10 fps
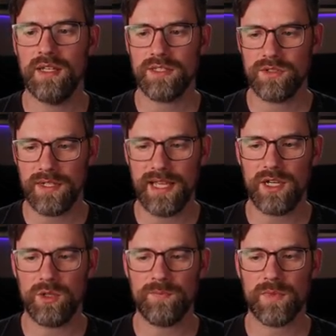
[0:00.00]
So
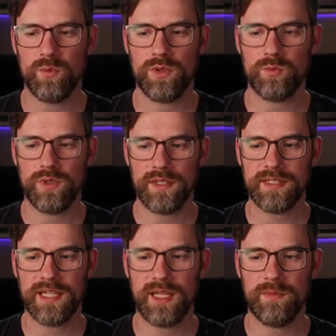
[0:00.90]
now, with
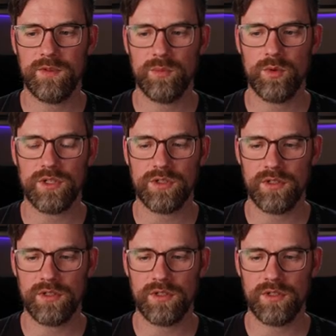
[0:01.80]
real-time viewport